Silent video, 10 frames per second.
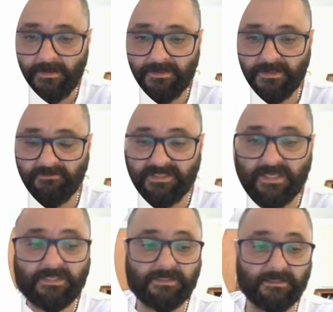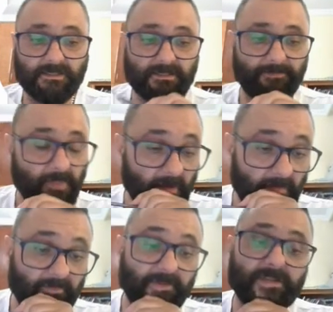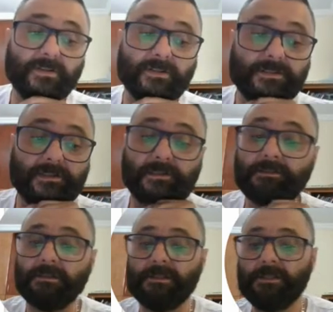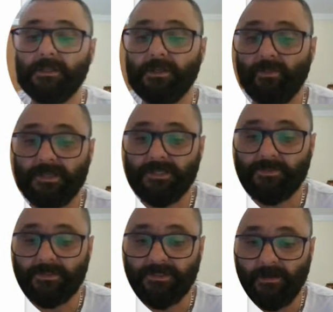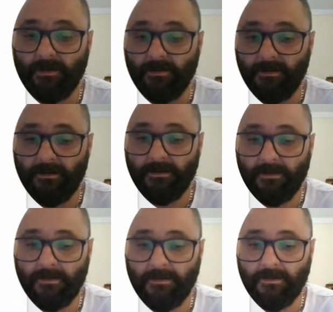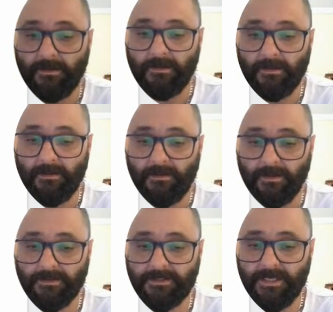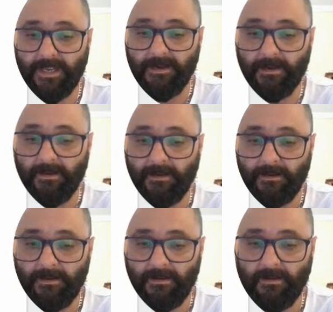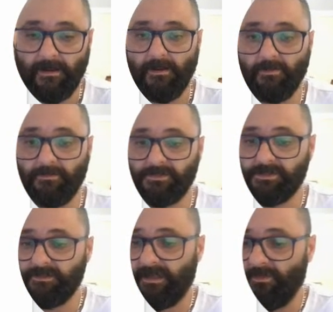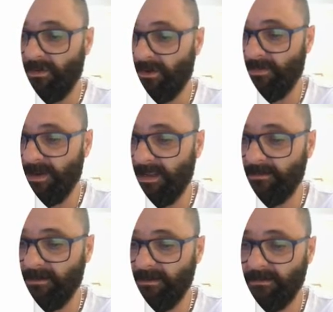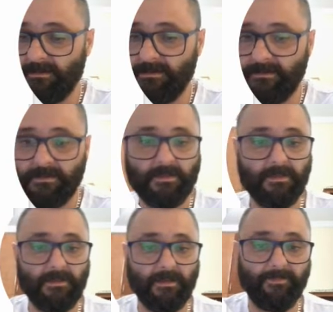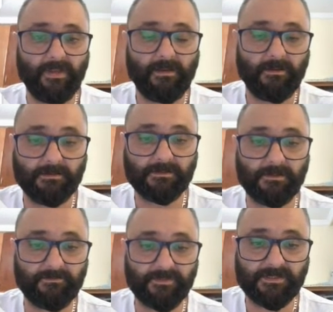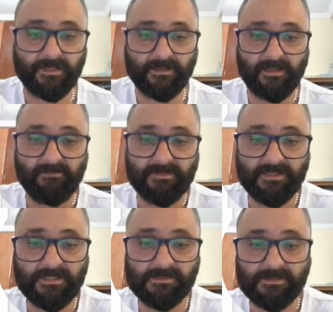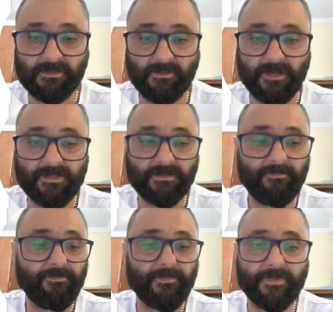So the resistance of the tungsten, when you switch it on, is 10 ohms. That will come in handy because obviously the resistance equation,